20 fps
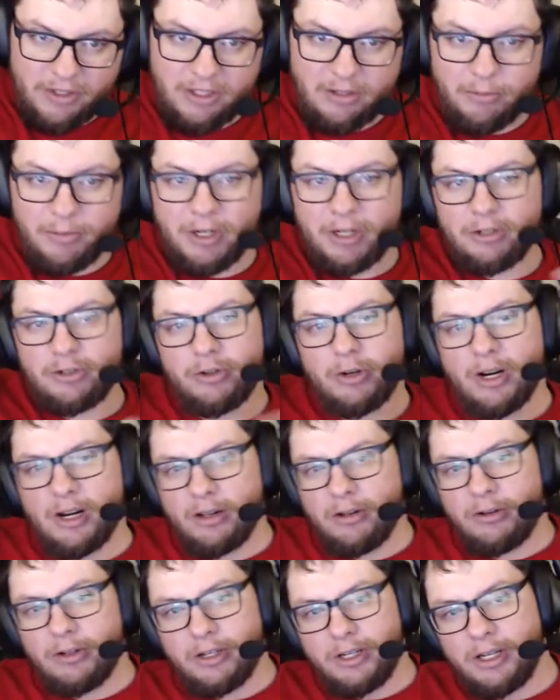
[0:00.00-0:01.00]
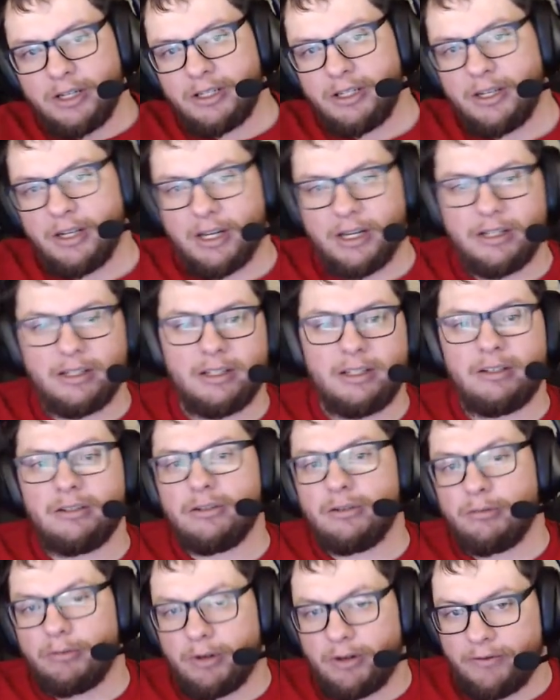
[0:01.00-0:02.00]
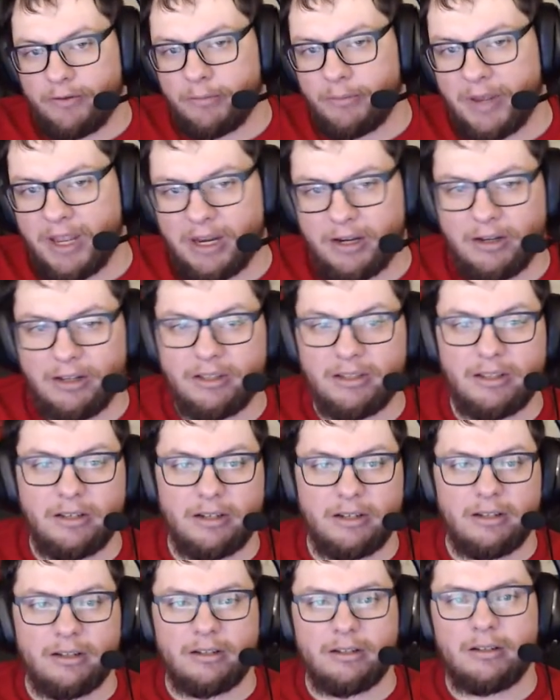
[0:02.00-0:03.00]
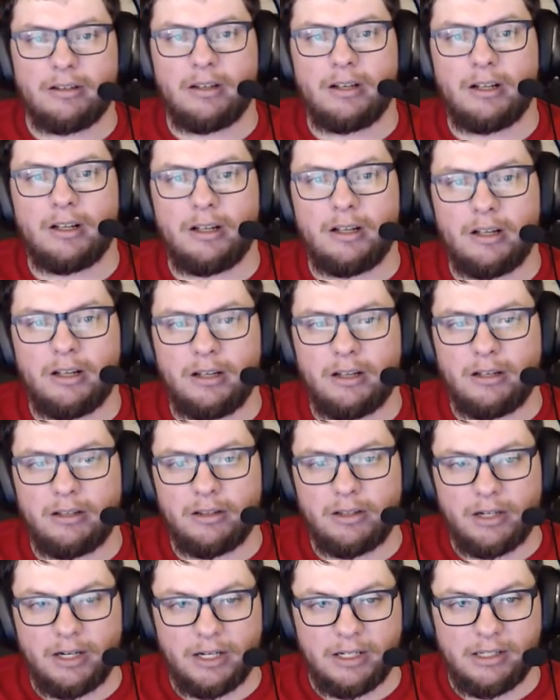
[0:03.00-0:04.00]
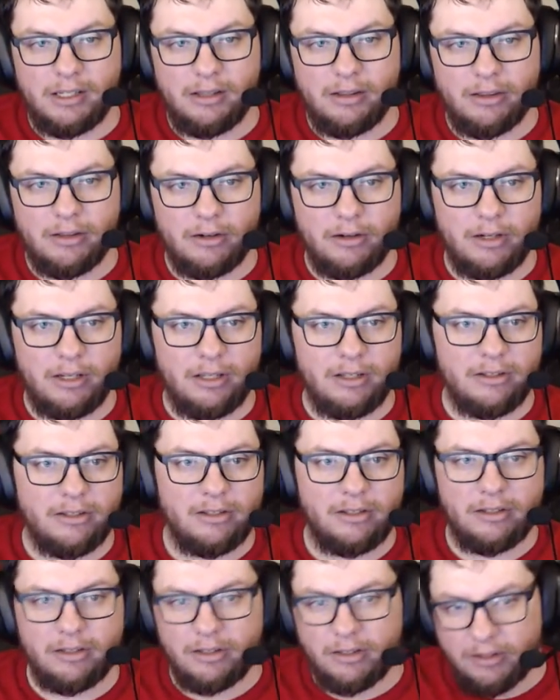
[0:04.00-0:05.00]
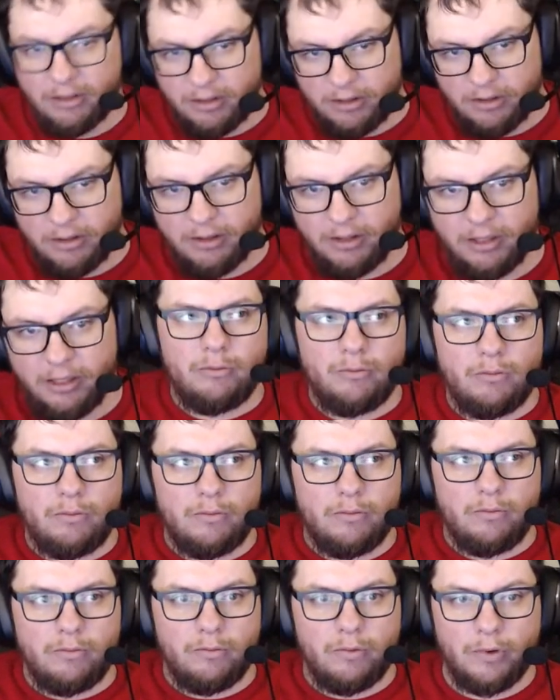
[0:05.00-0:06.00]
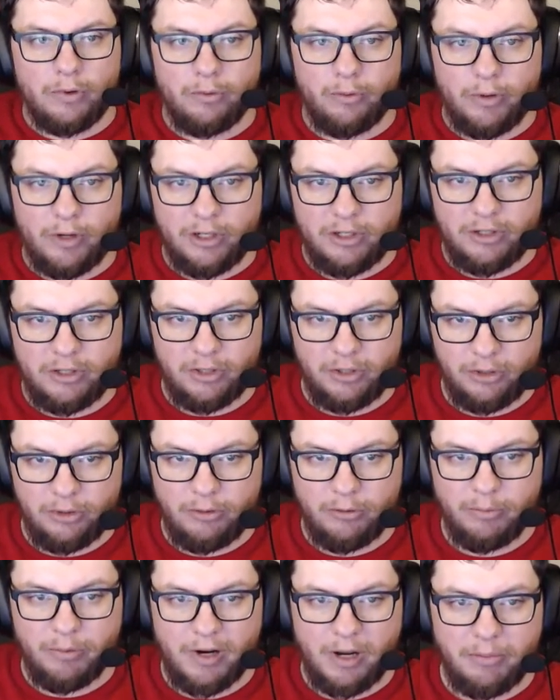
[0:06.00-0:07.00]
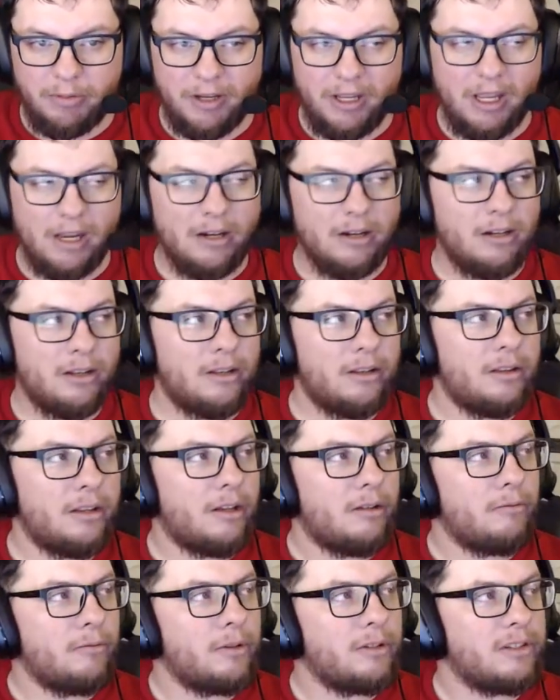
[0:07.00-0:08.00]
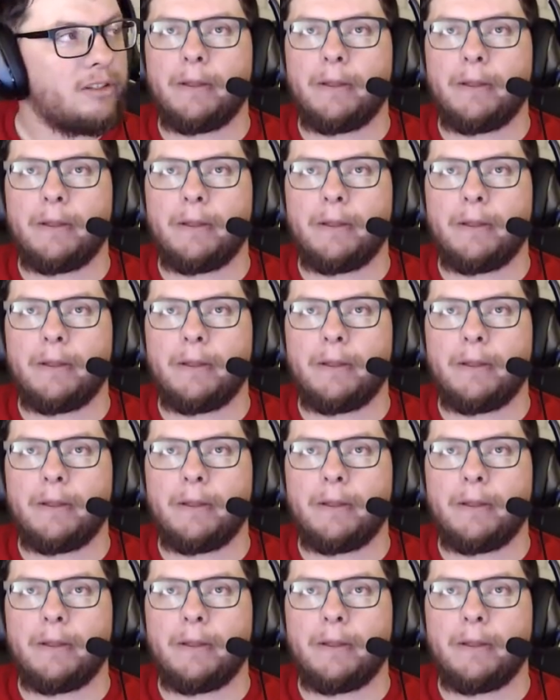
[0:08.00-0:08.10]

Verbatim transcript: on trial in 1919 to reefer madness in uh, the 1930s, the World War II propaganda that was